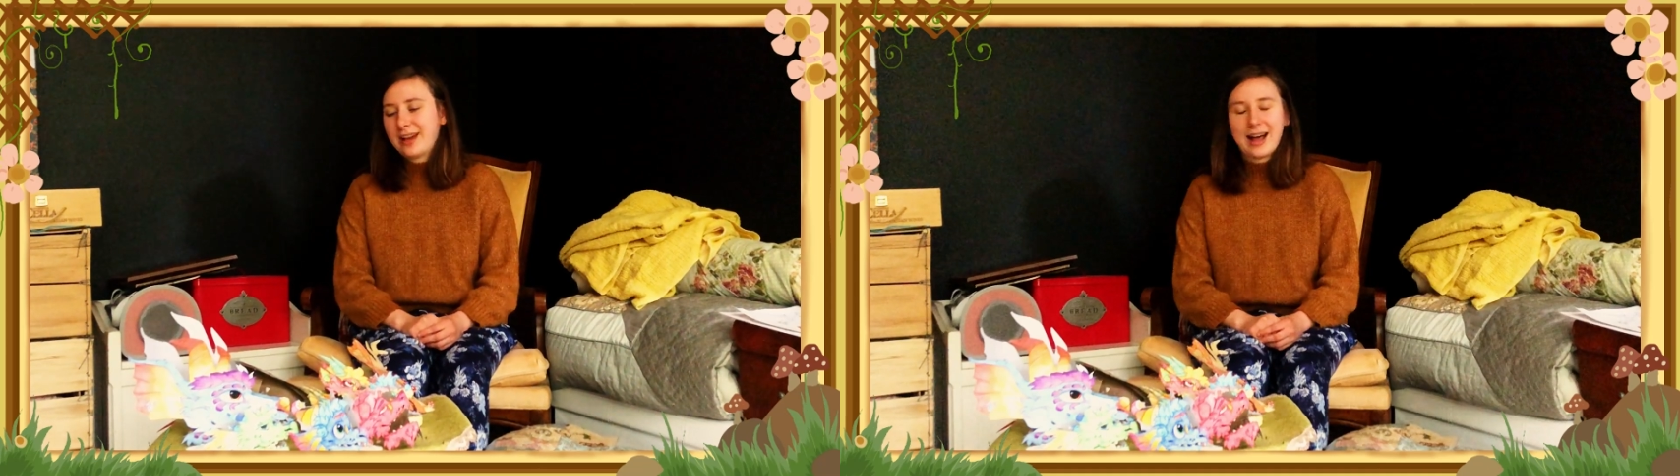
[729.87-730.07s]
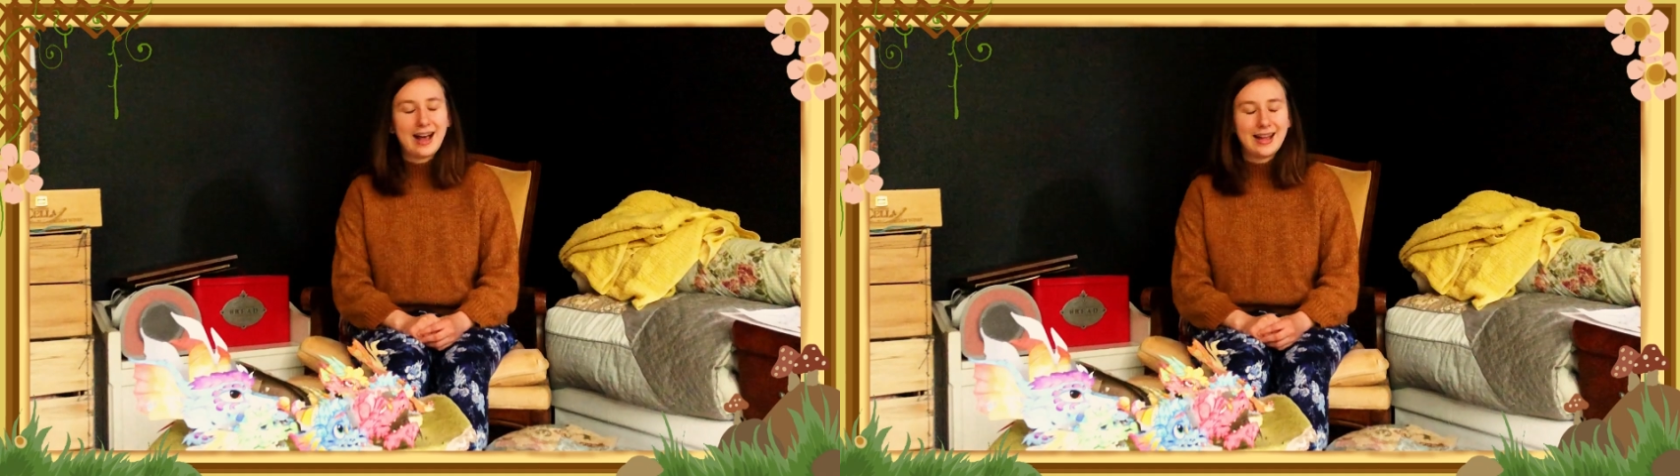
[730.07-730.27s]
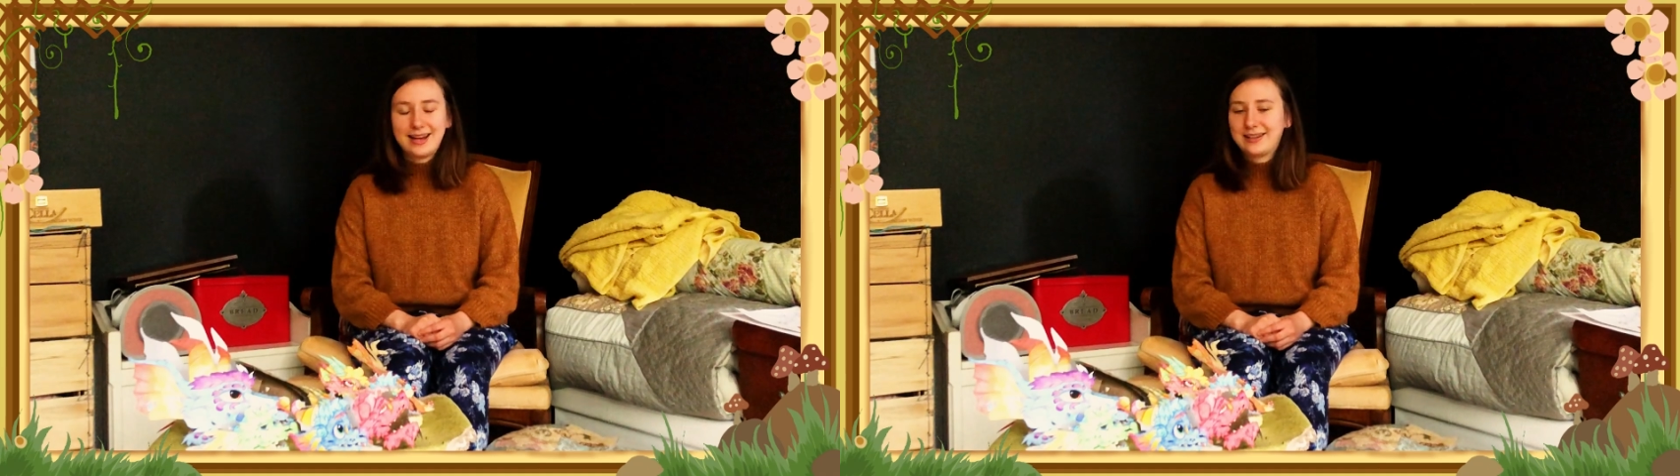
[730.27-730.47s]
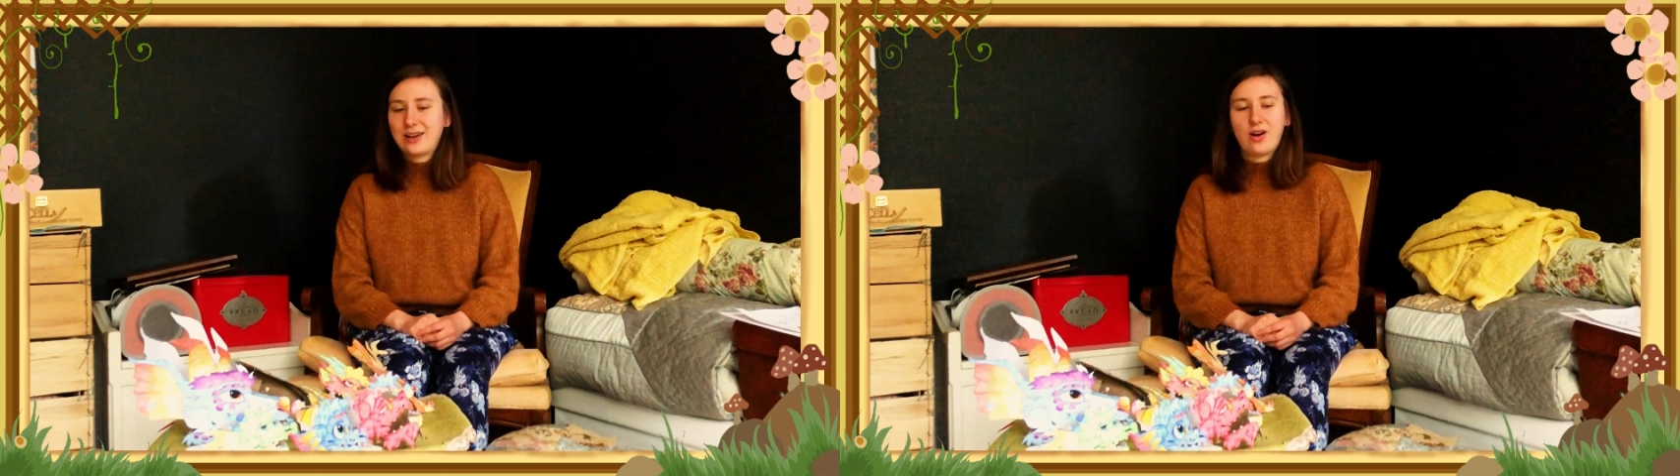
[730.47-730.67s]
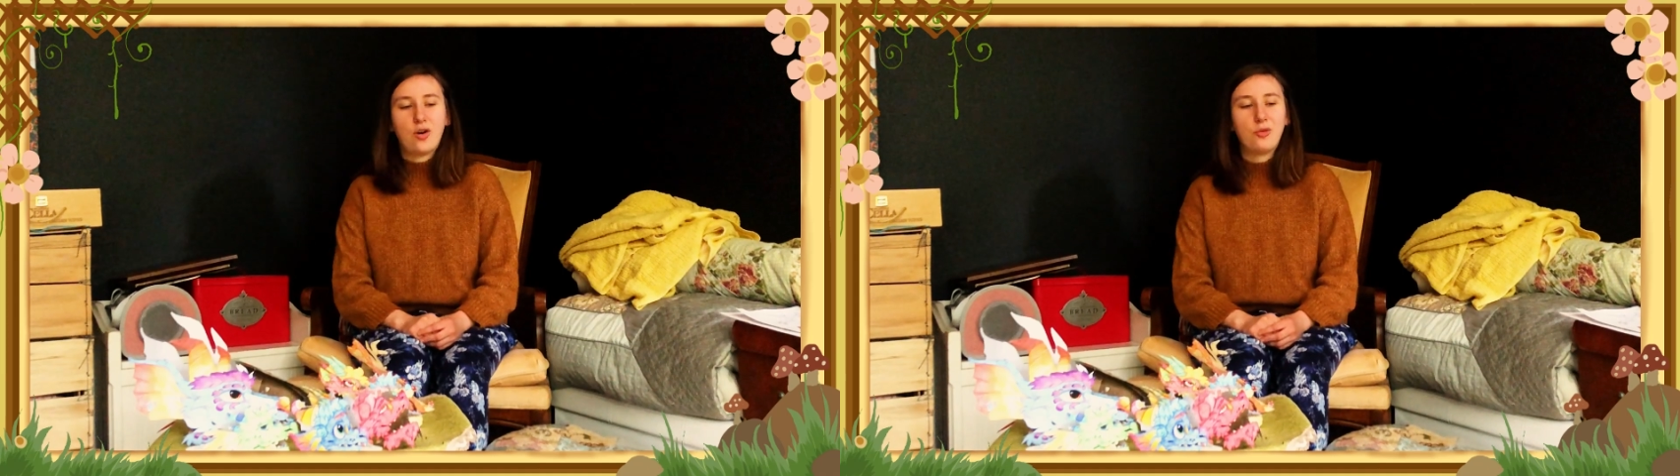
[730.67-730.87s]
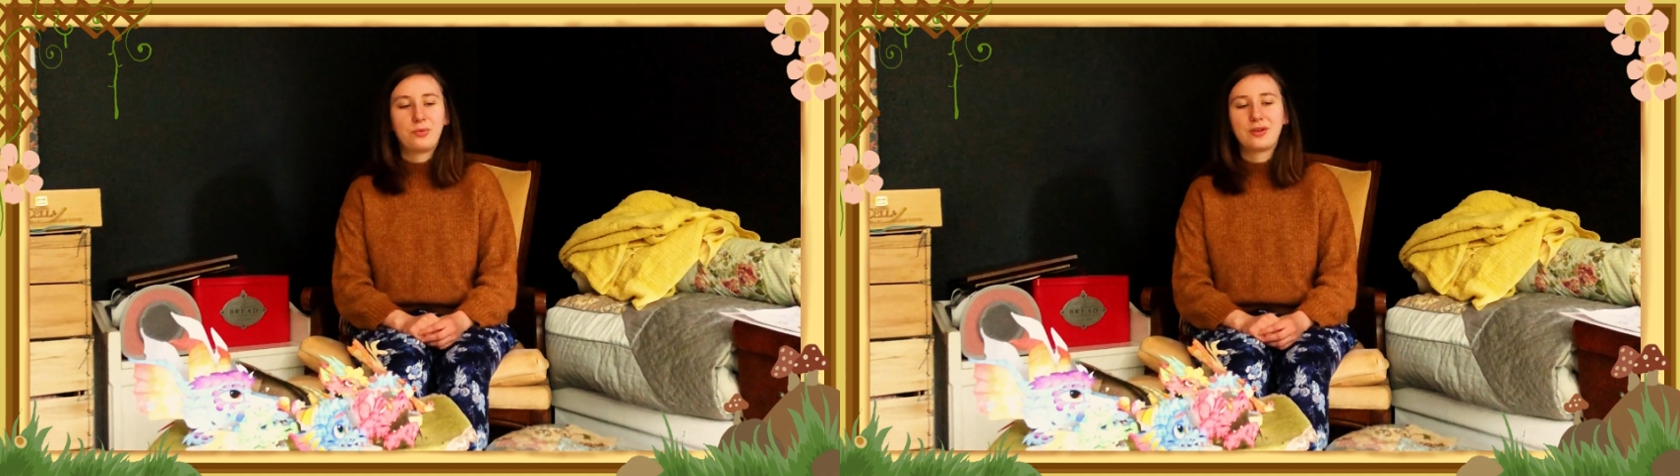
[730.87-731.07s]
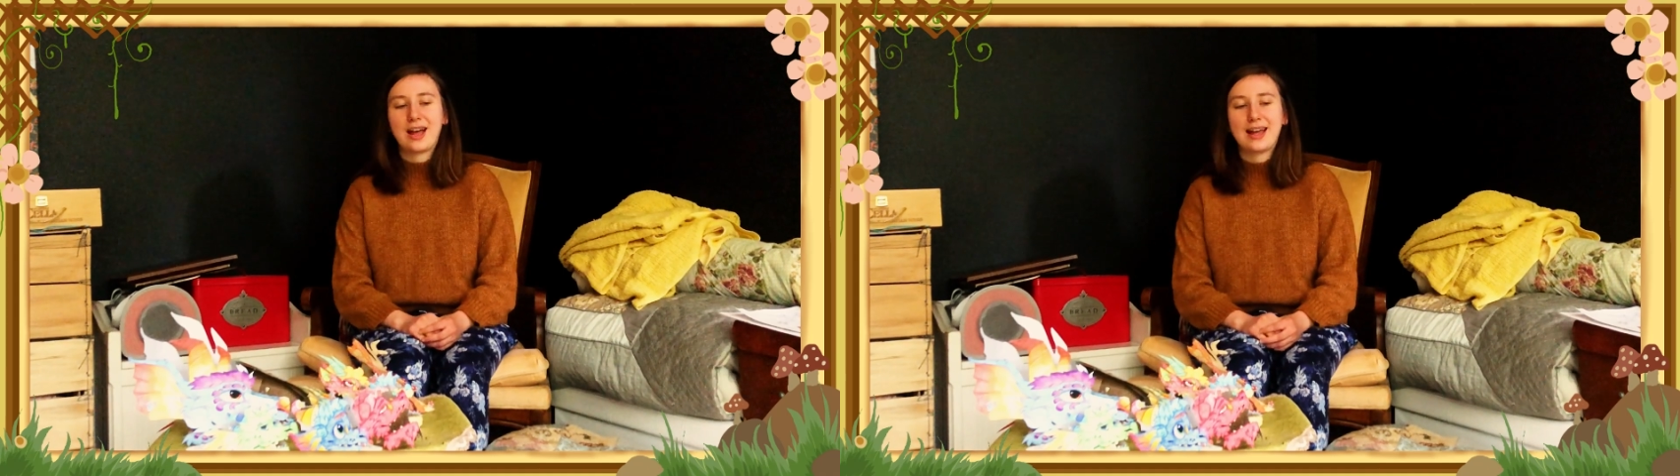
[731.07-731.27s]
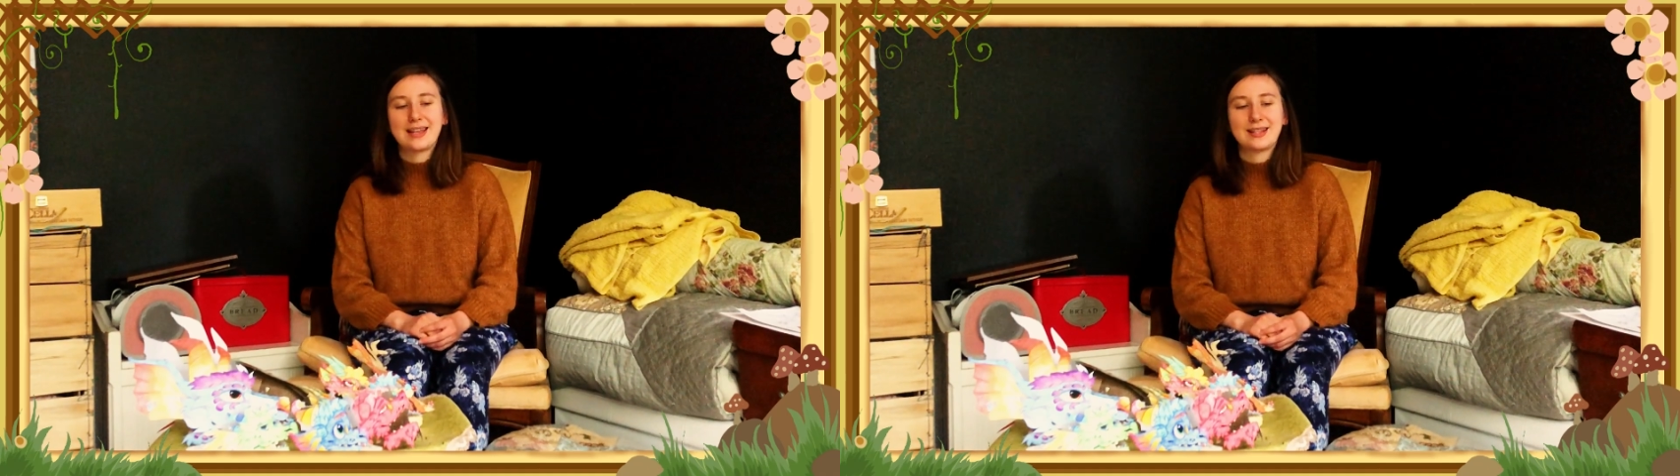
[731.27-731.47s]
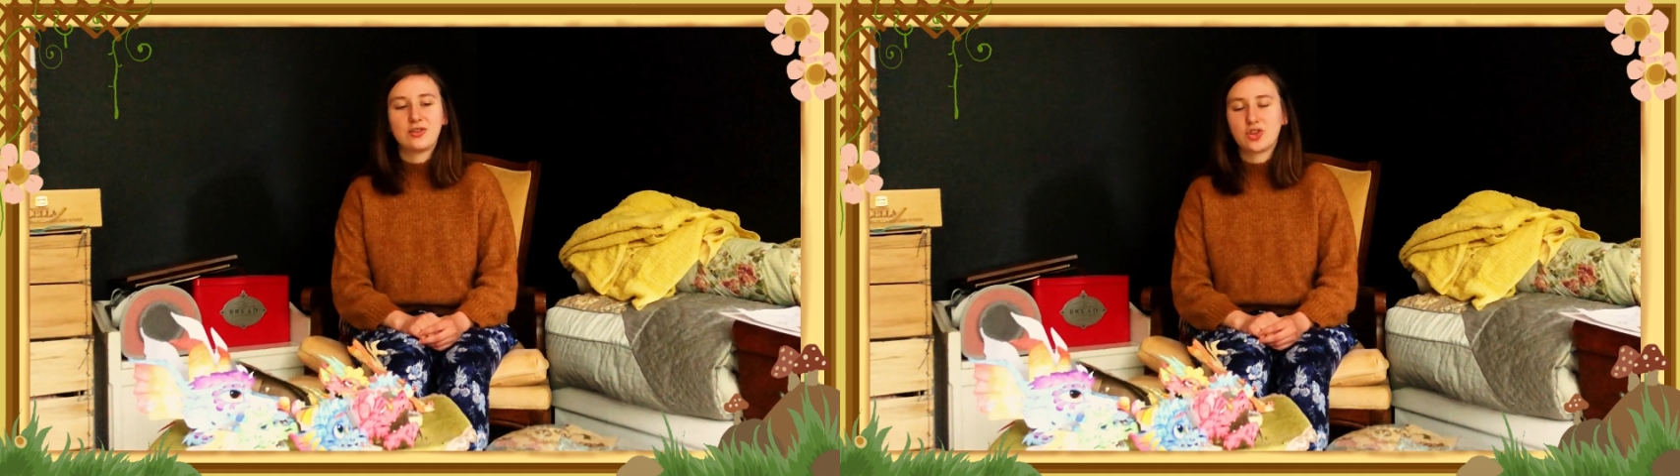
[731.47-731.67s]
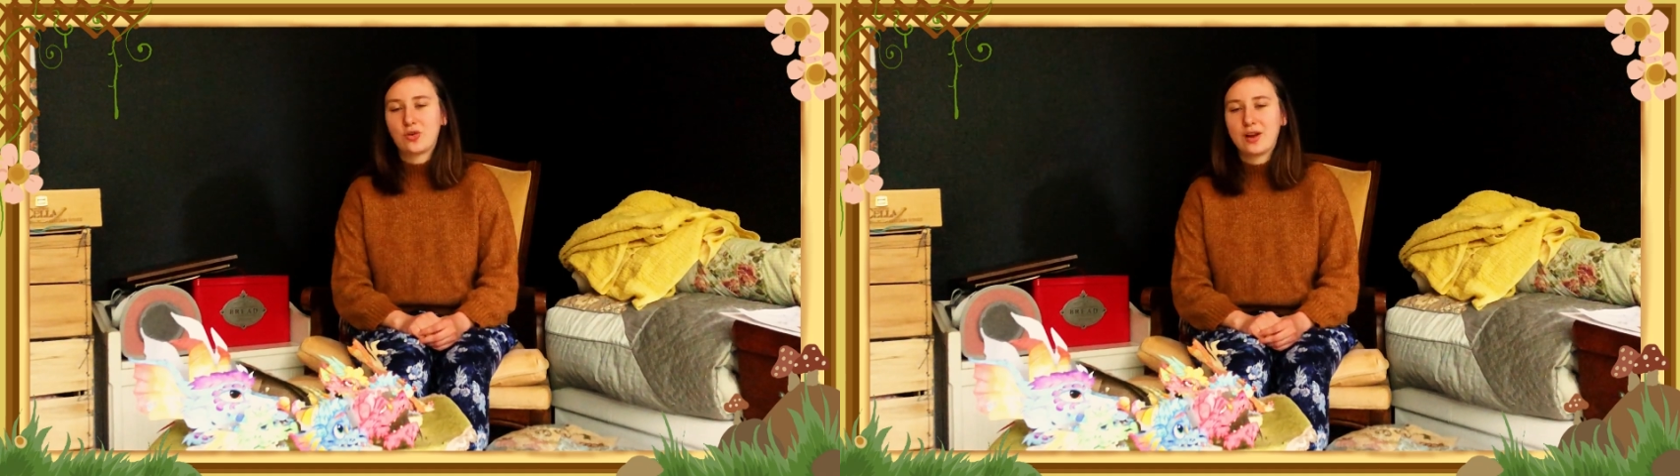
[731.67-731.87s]
I hope you guys
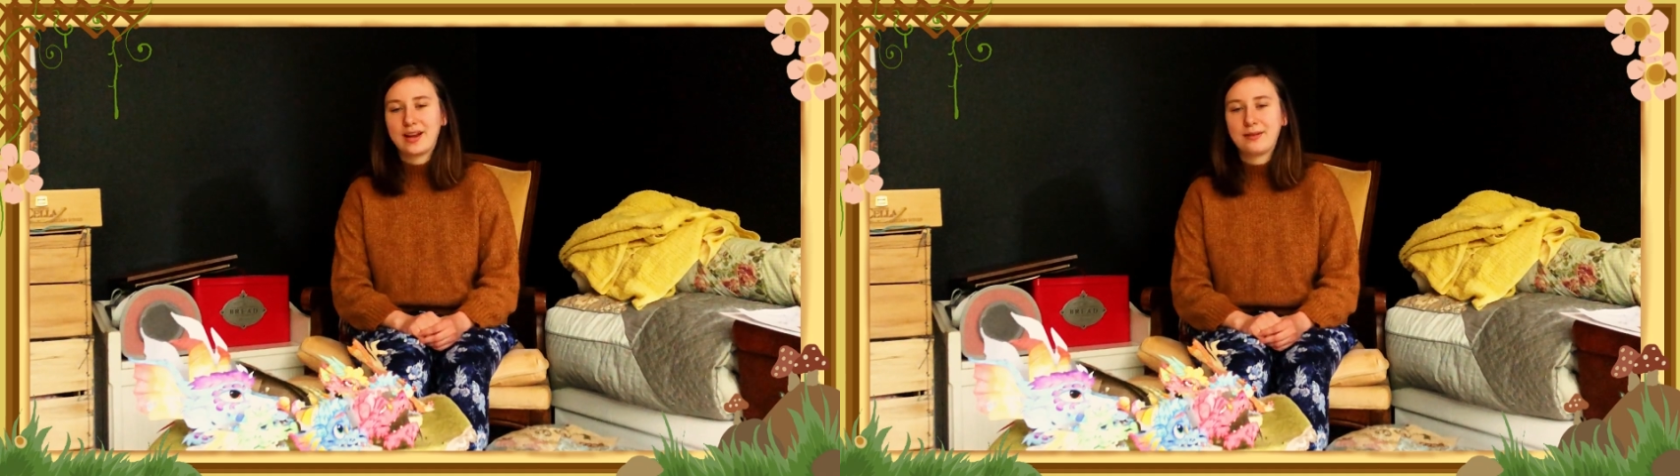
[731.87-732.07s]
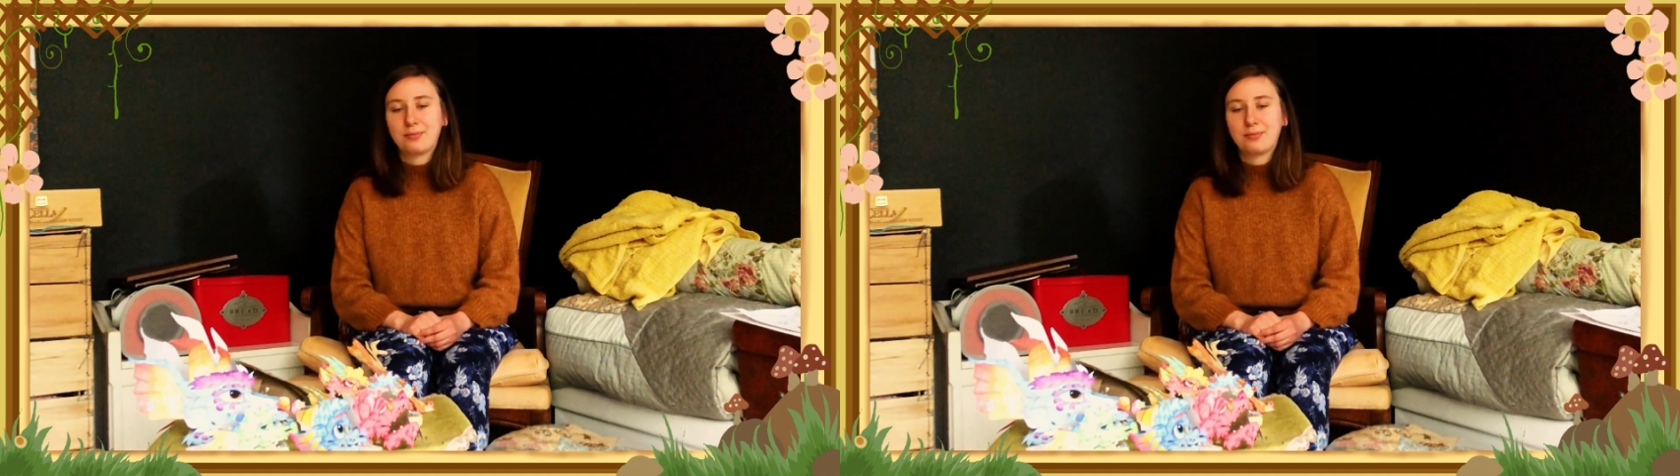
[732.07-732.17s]
enjoyed.